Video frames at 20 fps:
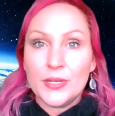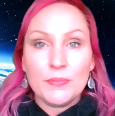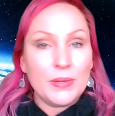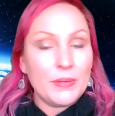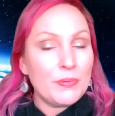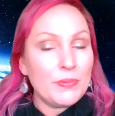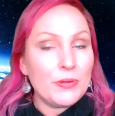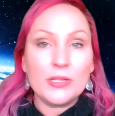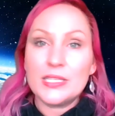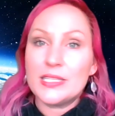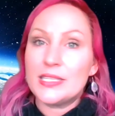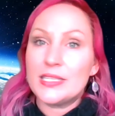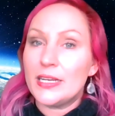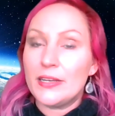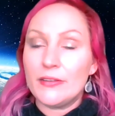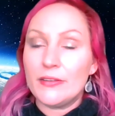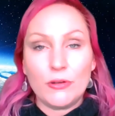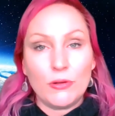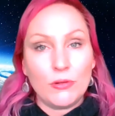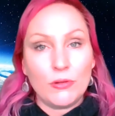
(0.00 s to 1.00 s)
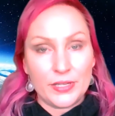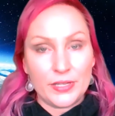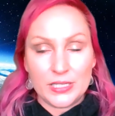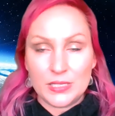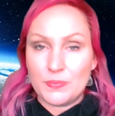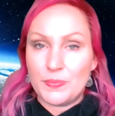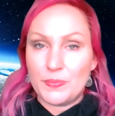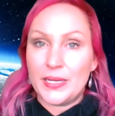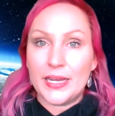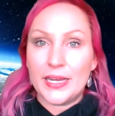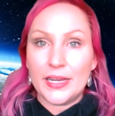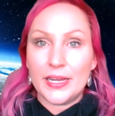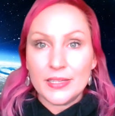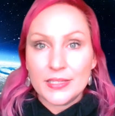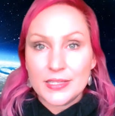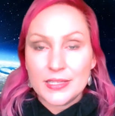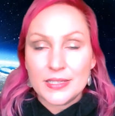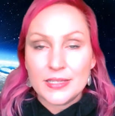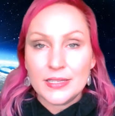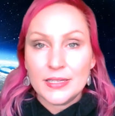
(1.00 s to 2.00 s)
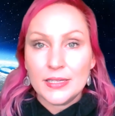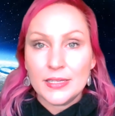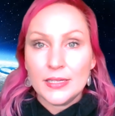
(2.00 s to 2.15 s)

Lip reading: People are sick of all this BS.